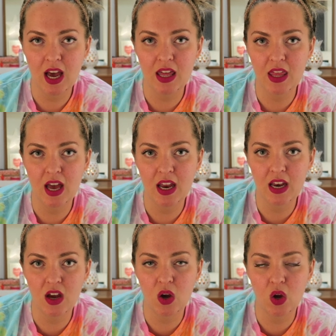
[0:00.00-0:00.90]
and
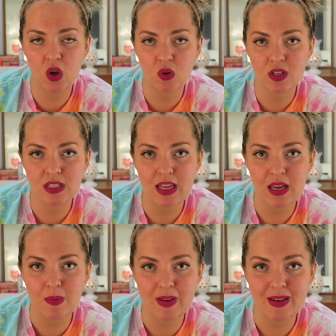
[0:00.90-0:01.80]
then go to
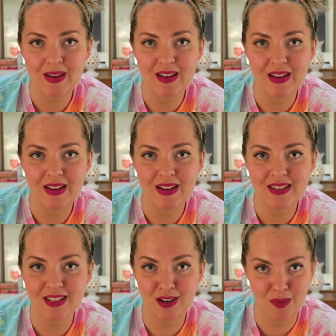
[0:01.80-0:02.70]
sleep.
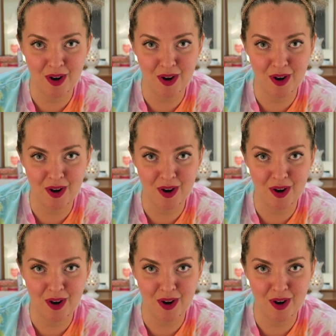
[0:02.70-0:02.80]
See you